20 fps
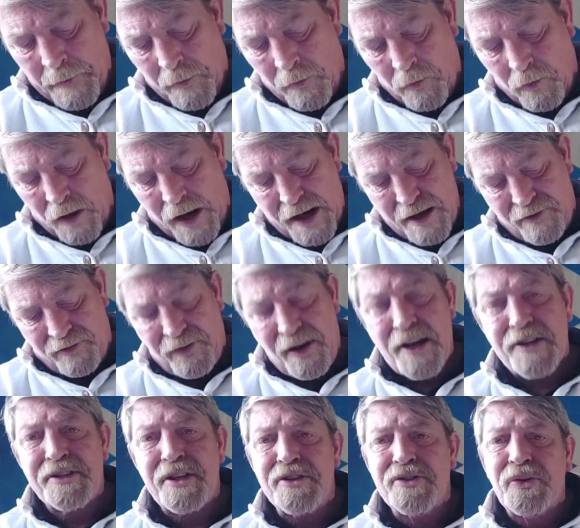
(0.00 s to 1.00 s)
Oh, aye,
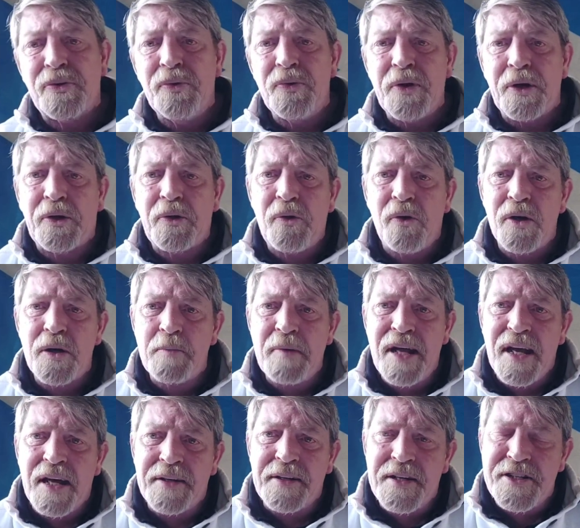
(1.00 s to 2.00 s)
fastest growing
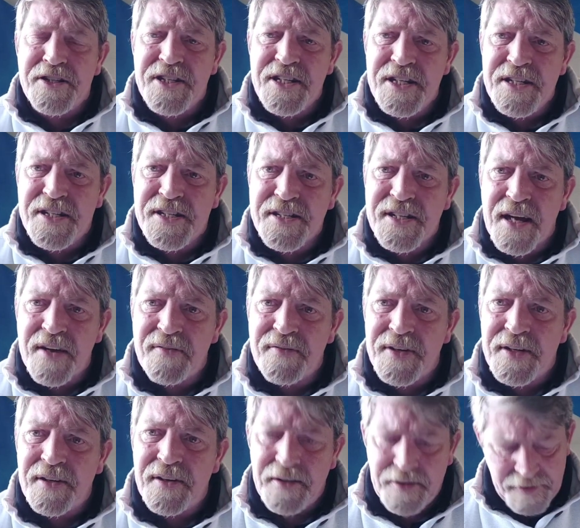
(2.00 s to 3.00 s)
economy in the
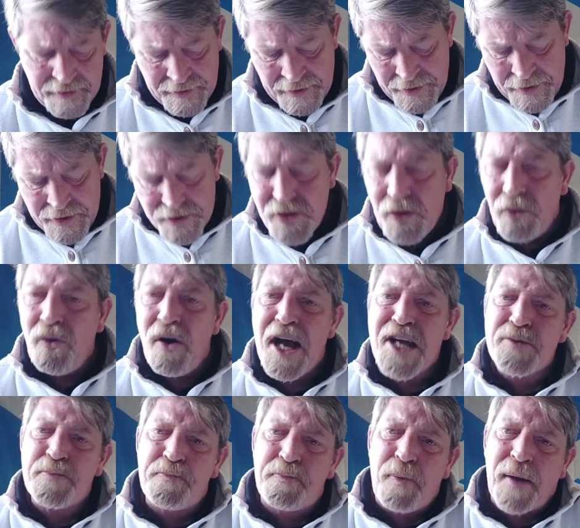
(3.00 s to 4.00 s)
G7. So
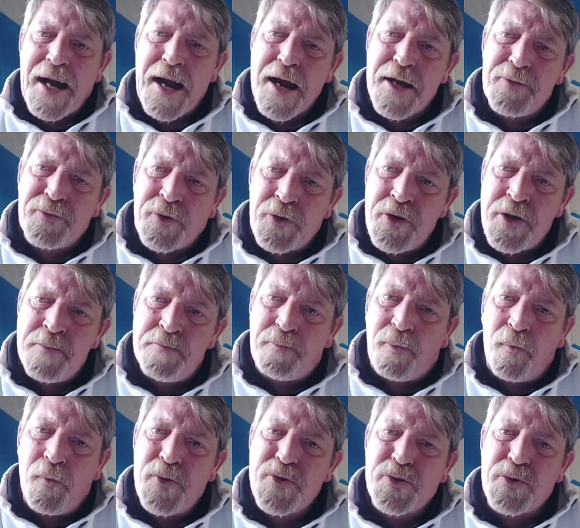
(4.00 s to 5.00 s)
let's break down
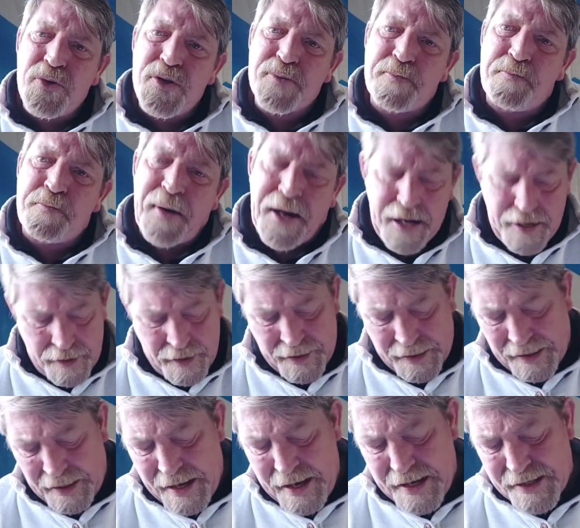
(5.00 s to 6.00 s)
Bojo's
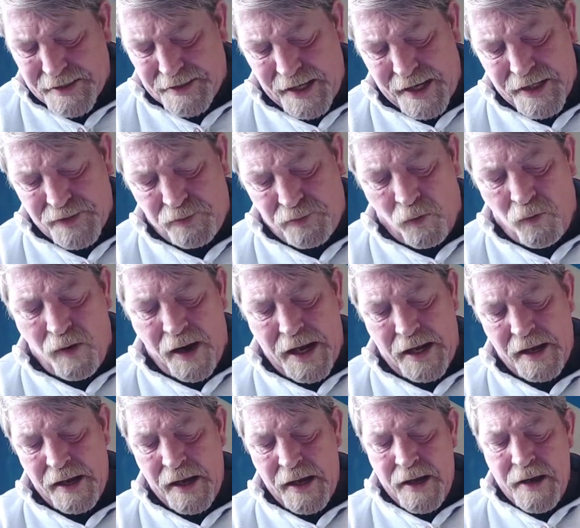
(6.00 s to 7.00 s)
greatest hits, will
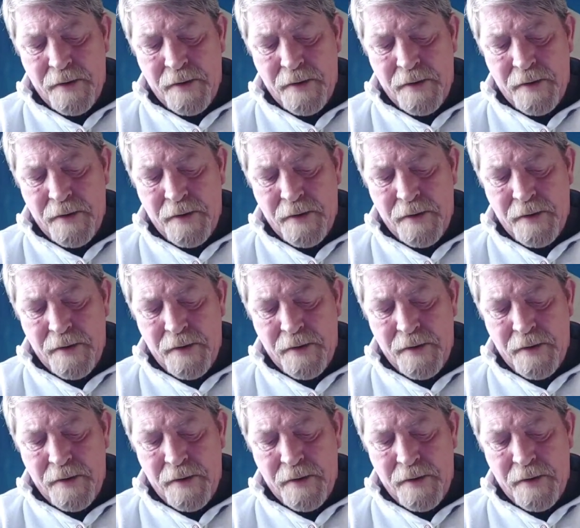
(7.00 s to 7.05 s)
we?